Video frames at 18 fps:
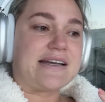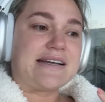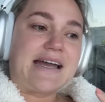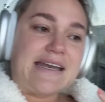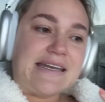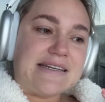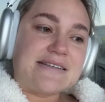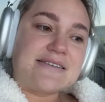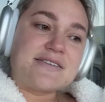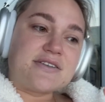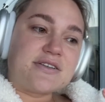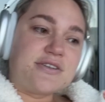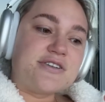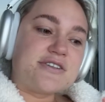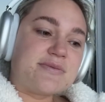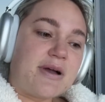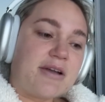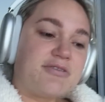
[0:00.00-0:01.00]
didn't
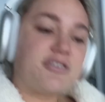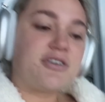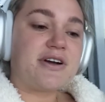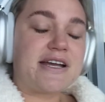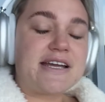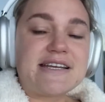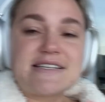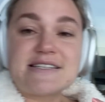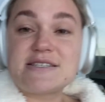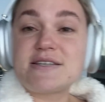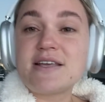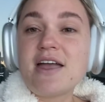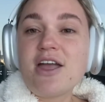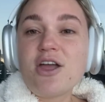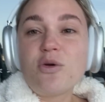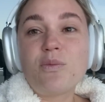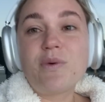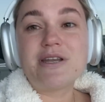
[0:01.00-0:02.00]
lose my voice.
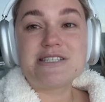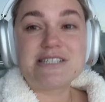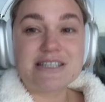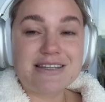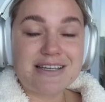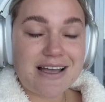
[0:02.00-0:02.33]
We did the